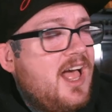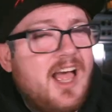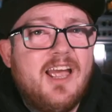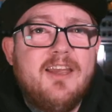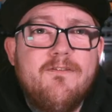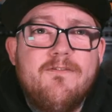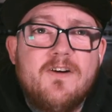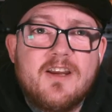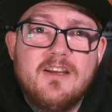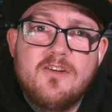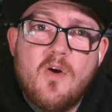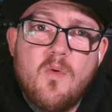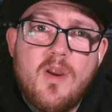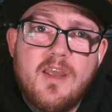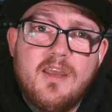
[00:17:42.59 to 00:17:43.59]
I fucking
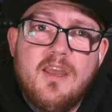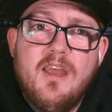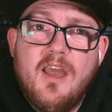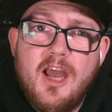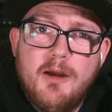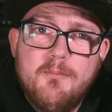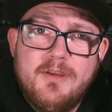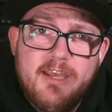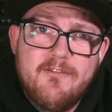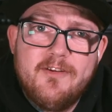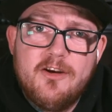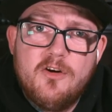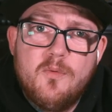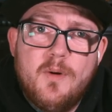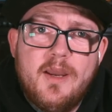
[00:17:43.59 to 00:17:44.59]
don't like it, I'm
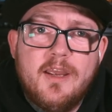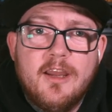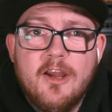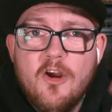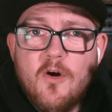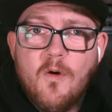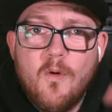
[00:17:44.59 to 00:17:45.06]
giving it away.